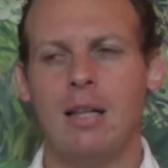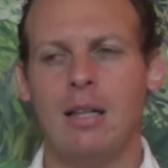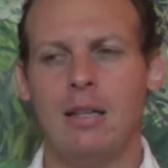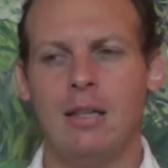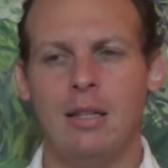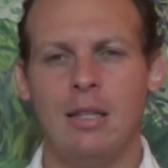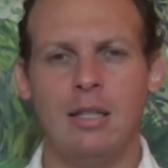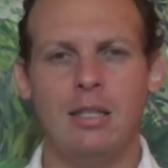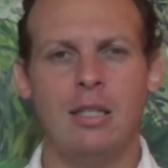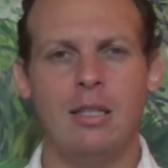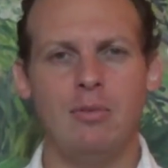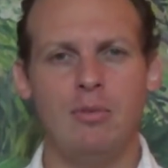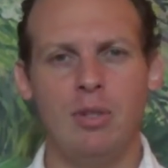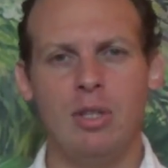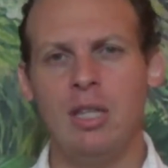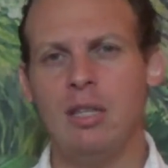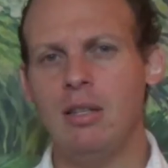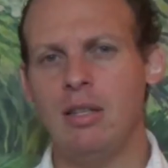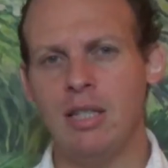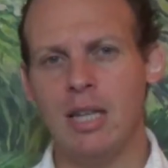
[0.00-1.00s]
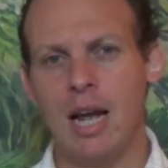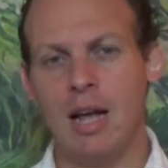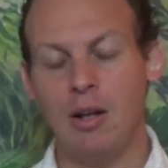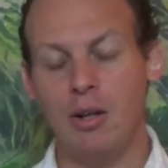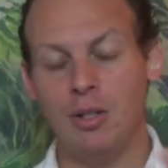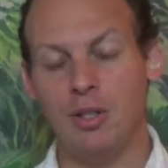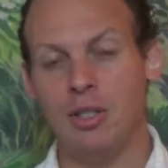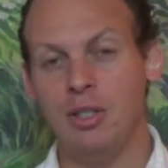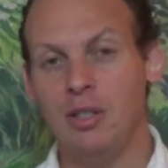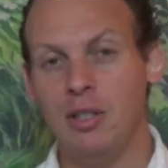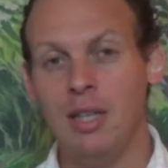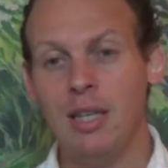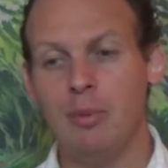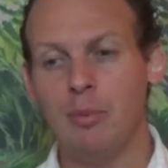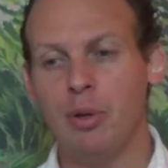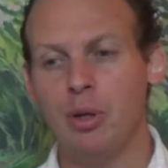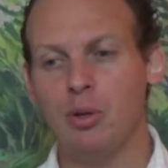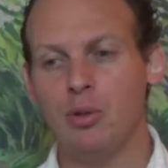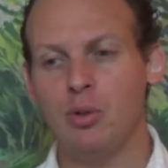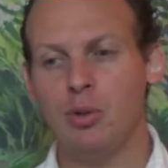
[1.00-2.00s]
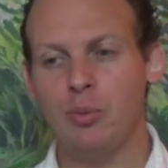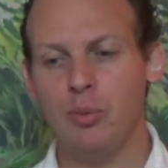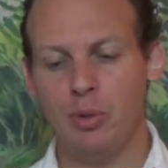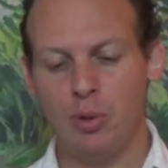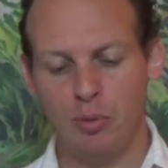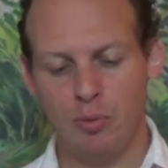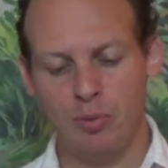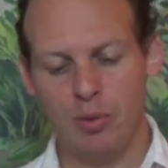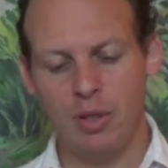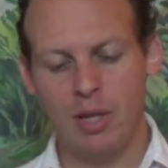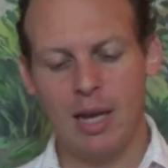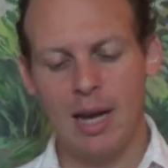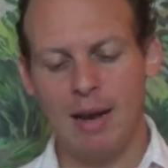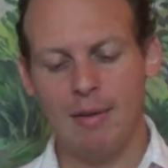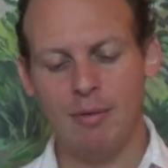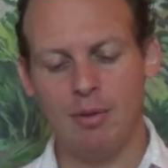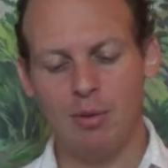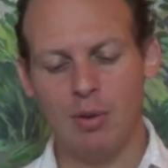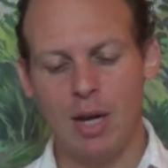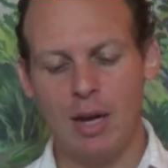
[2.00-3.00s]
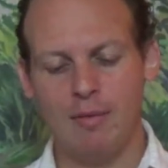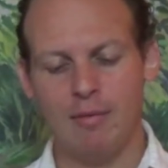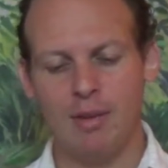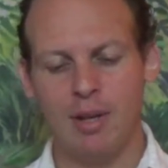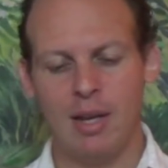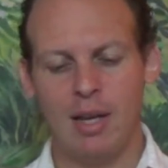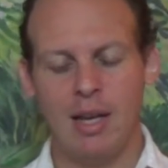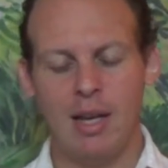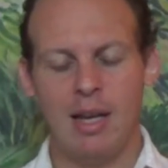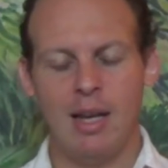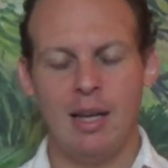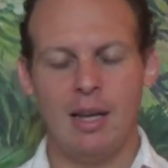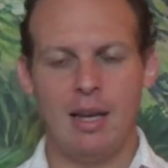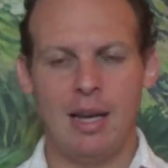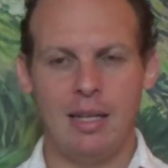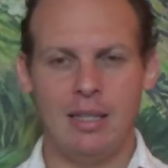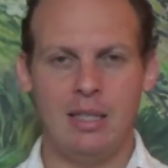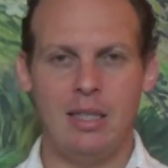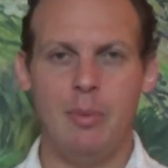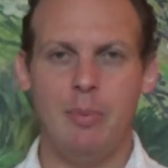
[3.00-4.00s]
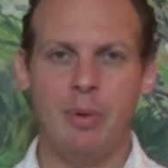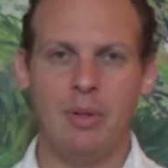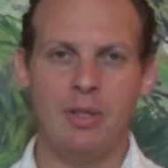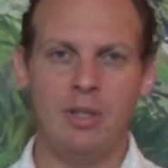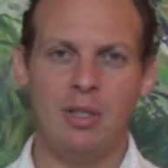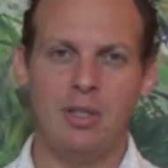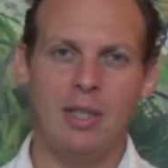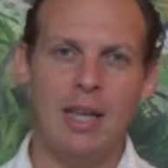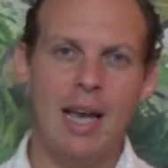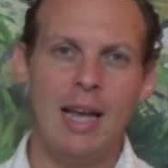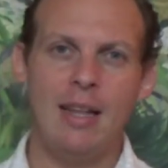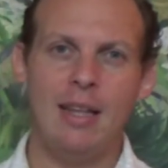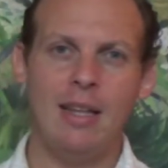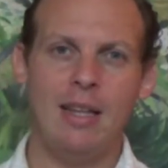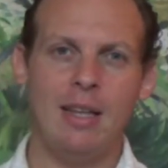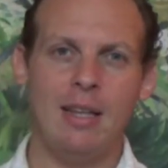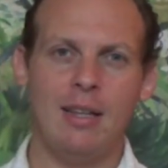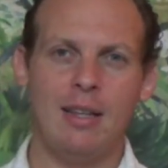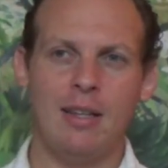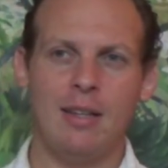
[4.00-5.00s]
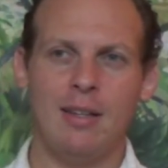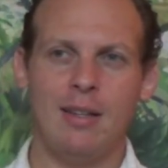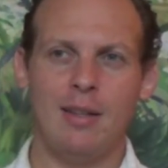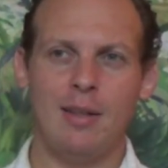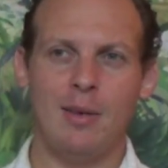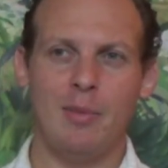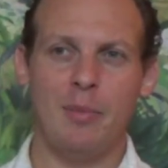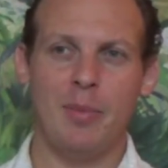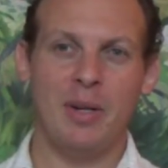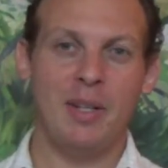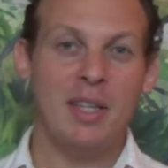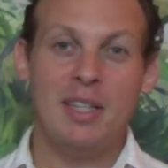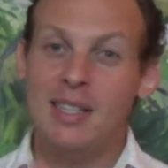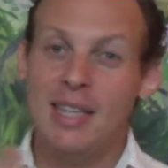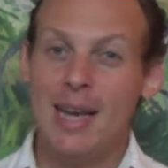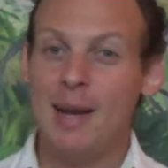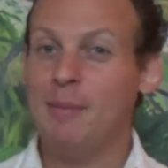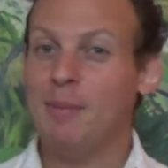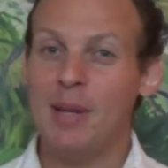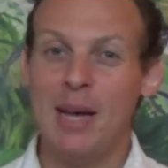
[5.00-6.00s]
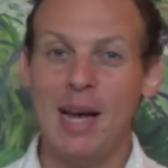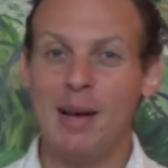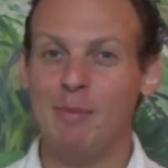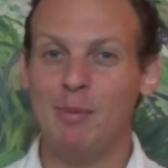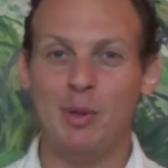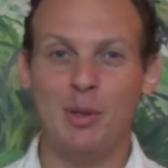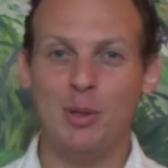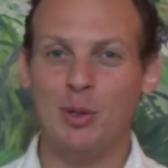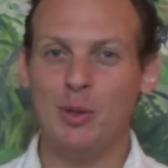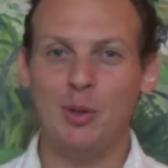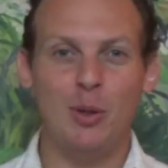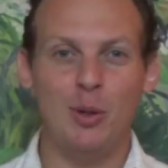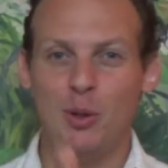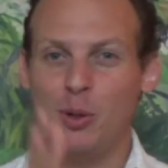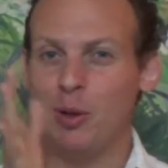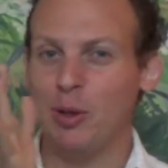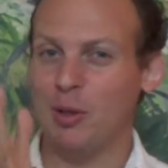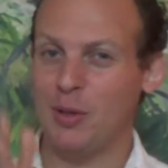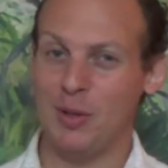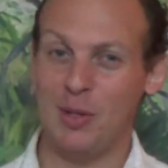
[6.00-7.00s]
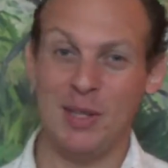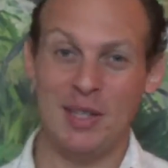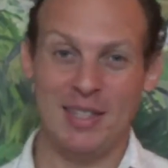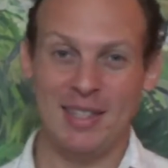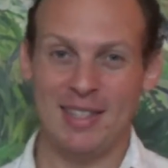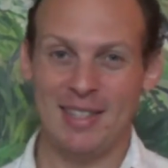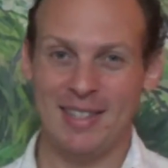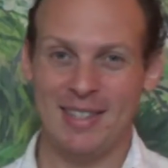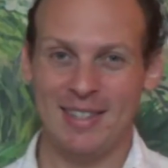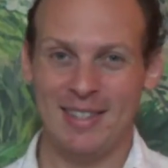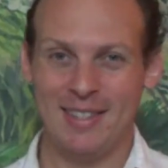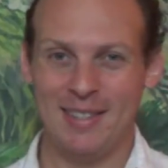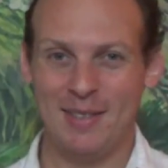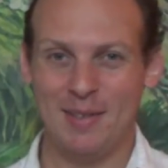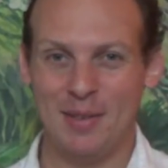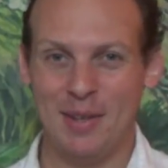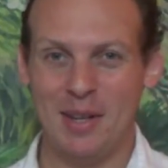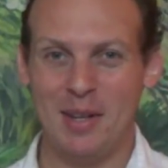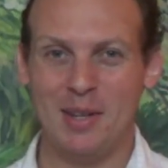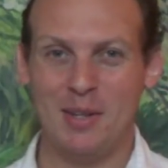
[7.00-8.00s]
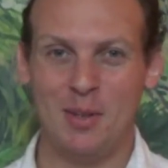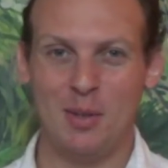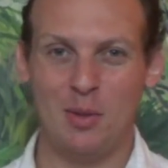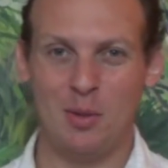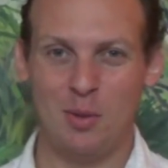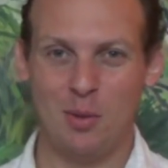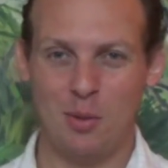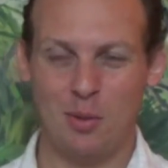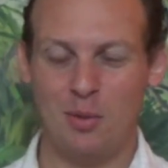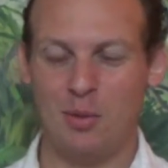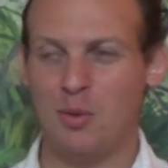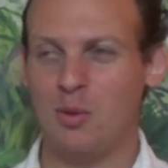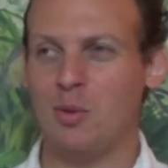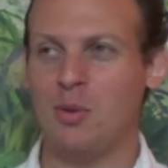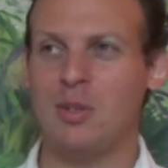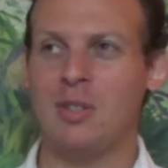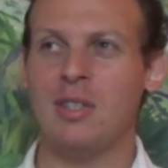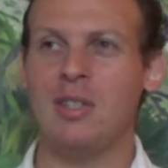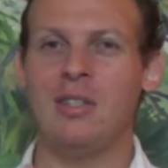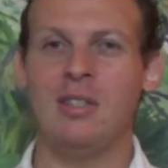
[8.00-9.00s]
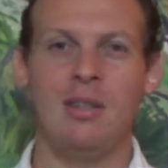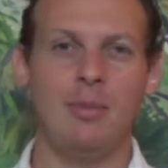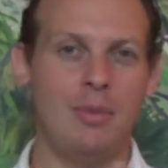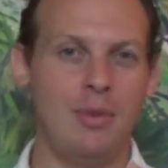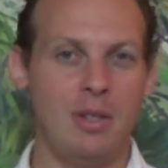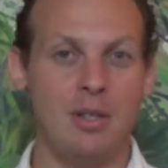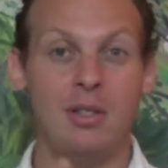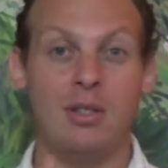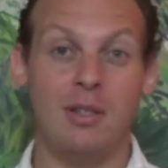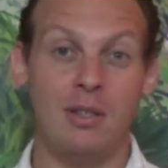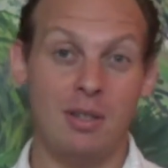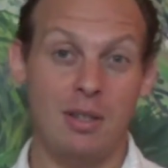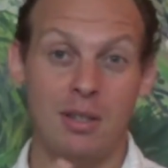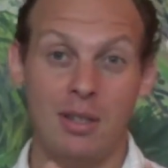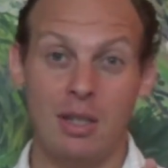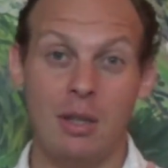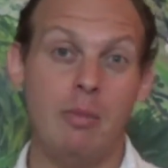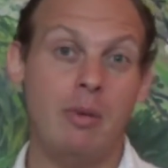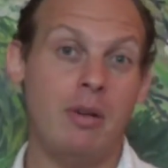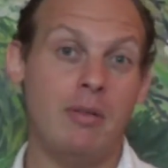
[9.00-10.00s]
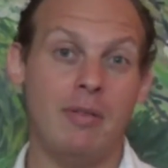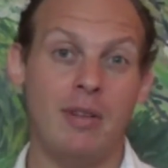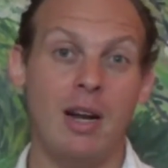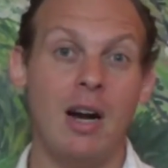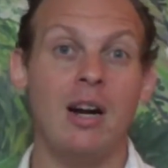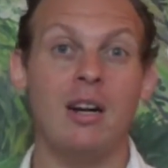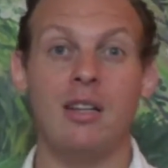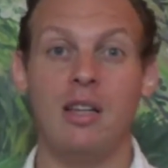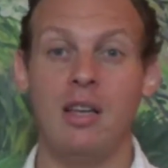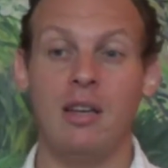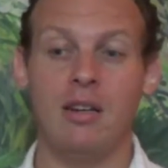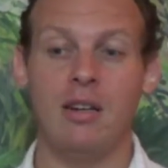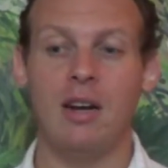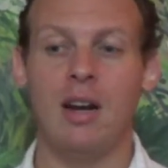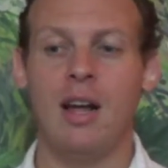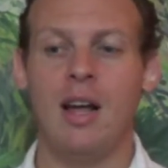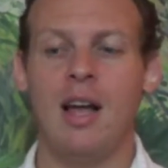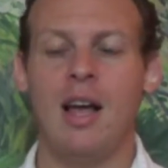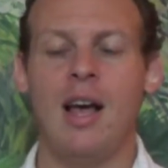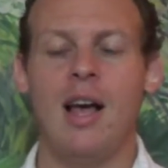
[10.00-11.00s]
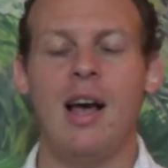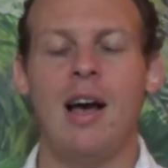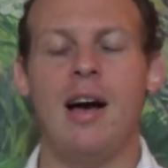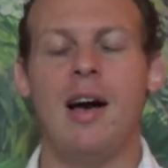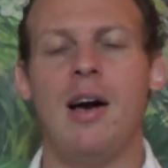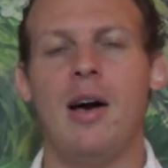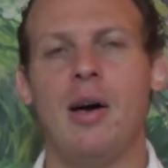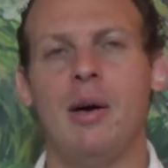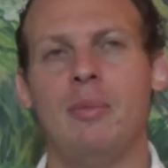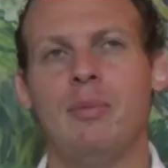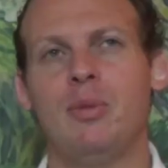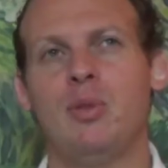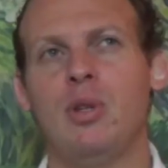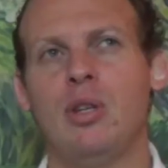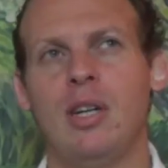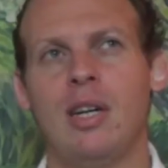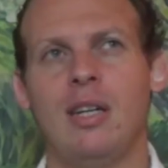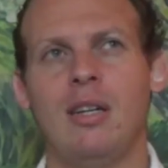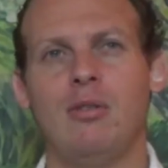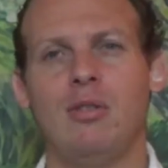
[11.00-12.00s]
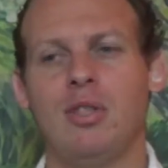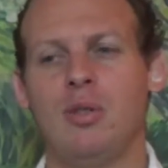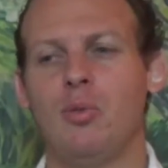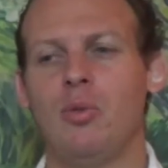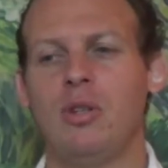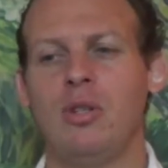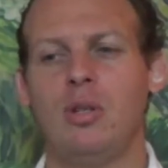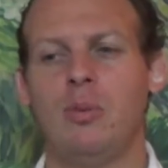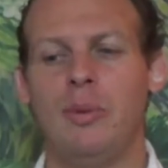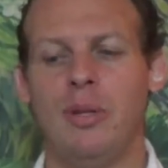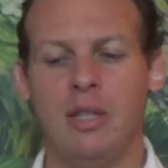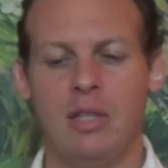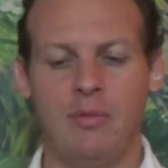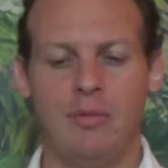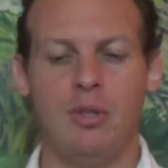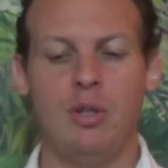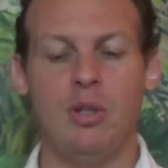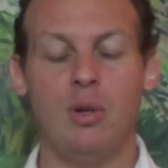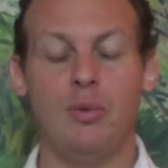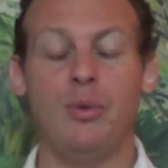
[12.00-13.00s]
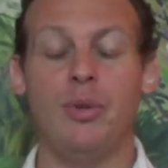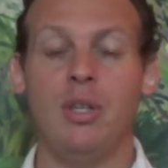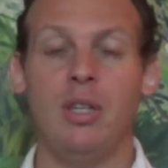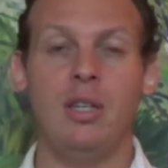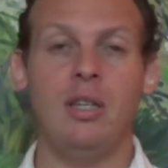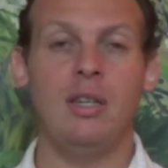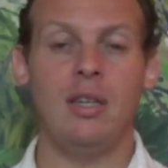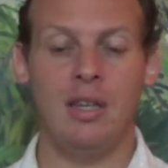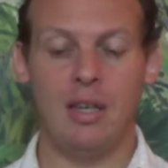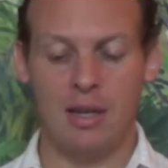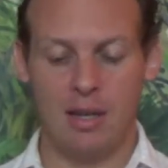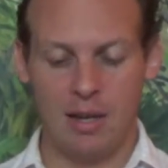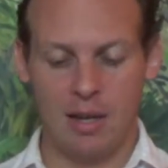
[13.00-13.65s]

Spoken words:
this is really a challenging thing, because you really have to have a deep understanding, but at the same time there's no certainty, right? So it's a little there's a little bit of an art here. So I kind of just wanted to make this video really